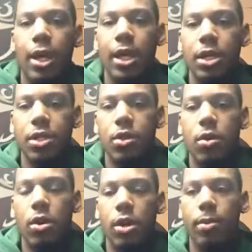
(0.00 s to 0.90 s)
I can
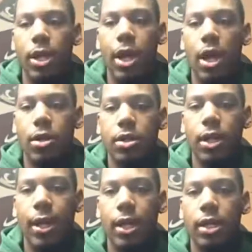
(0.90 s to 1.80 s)
score, but I
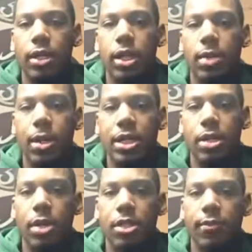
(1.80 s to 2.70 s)
also like getting my
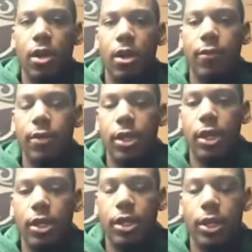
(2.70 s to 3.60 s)
teammates involved,
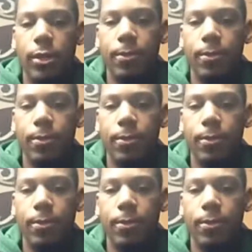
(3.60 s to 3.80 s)
and